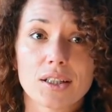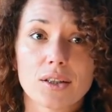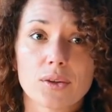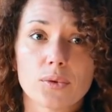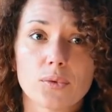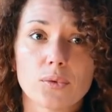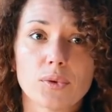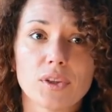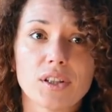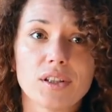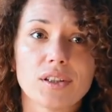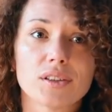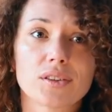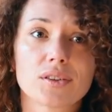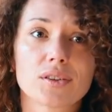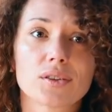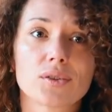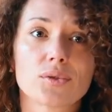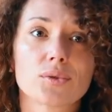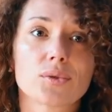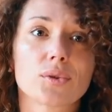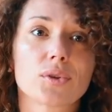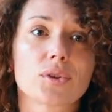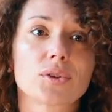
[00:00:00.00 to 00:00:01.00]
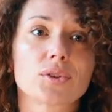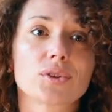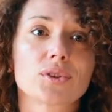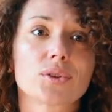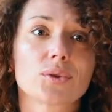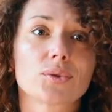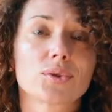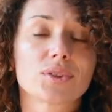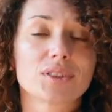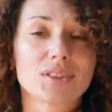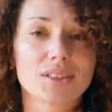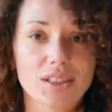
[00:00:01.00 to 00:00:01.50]
We need to
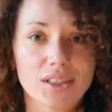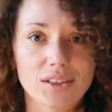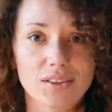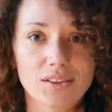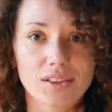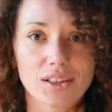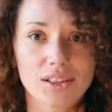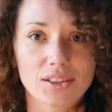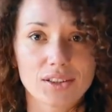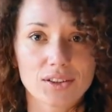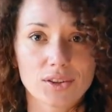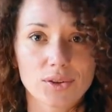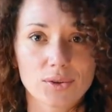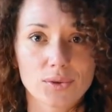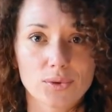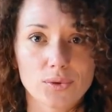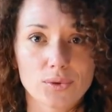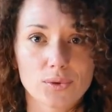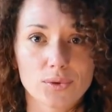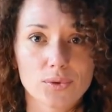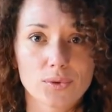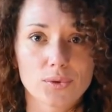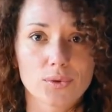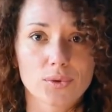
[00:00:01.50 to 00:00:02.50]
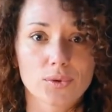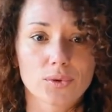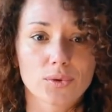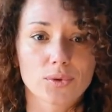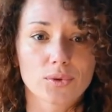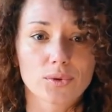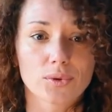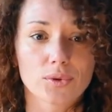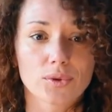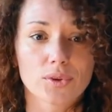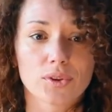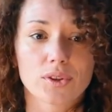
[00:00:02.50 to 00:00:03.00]
also see that you
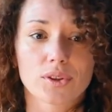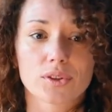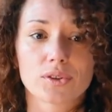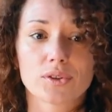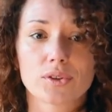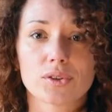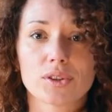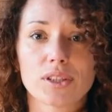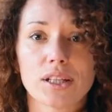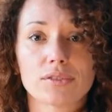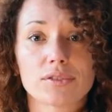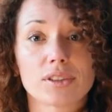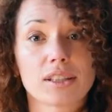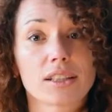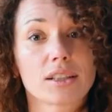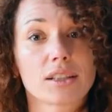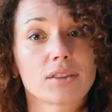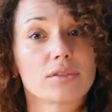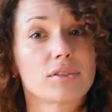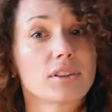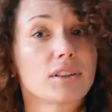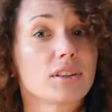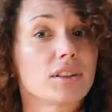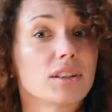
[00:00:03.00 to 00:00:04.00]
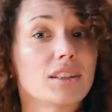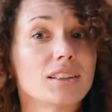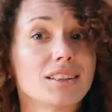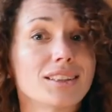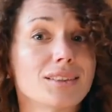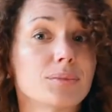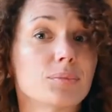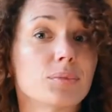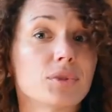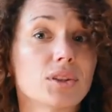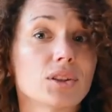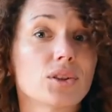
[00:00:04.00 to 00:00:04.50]
don't have like a very
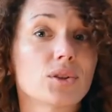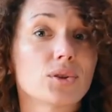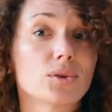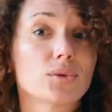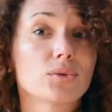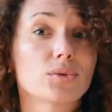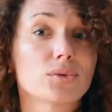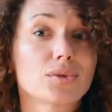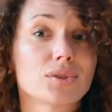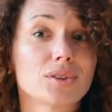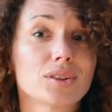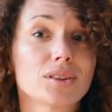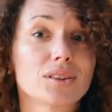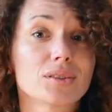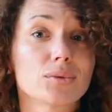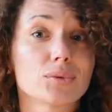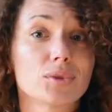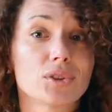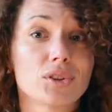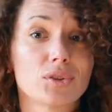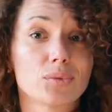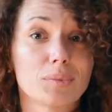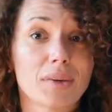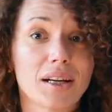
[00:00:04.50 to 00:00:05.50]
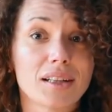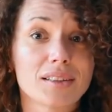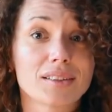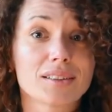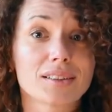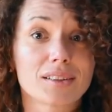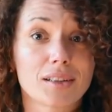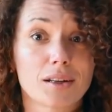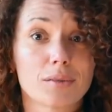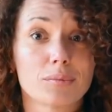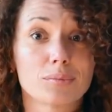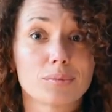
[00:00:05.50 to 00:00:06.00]
deep issues which might
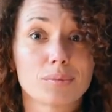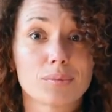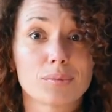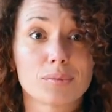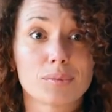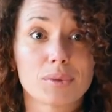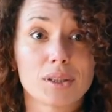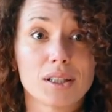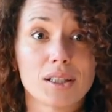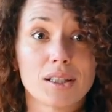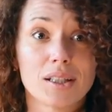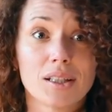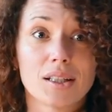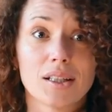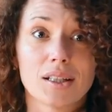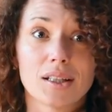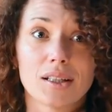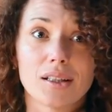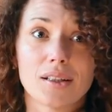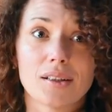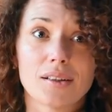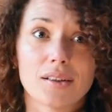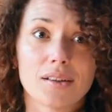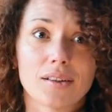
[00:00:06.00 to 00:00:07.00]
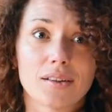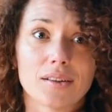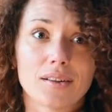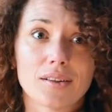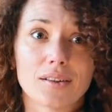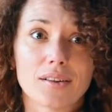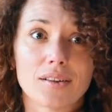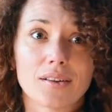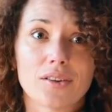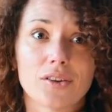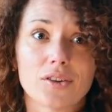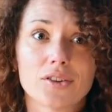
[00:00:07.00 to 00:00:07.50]
come
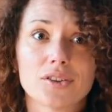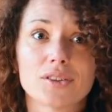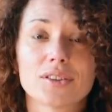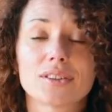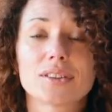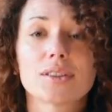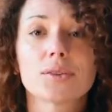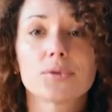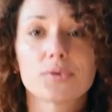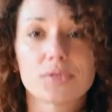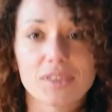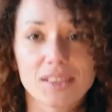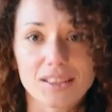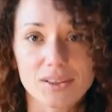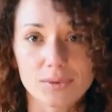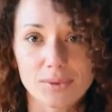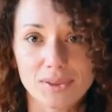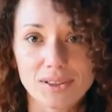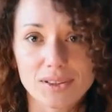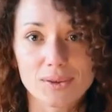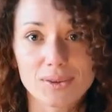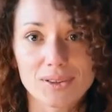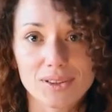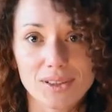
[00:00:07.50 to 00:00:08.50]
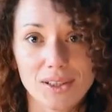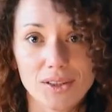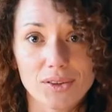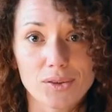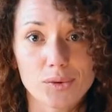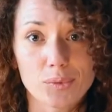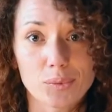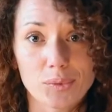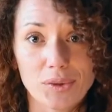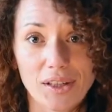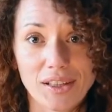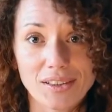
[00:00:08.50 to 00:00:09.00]
on the surface once you start
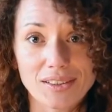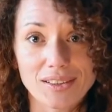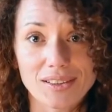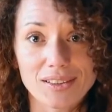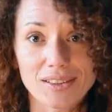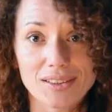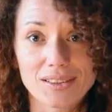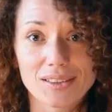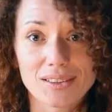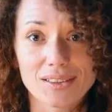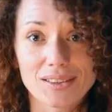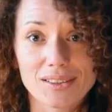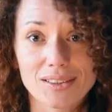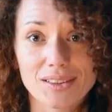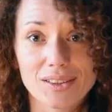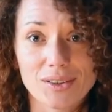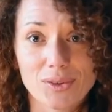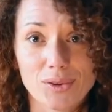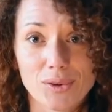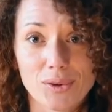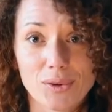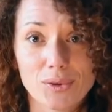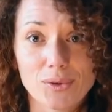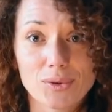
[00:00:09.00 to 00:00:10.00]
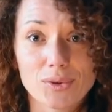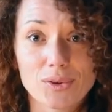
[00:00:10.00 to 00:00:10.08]
to practice, you know.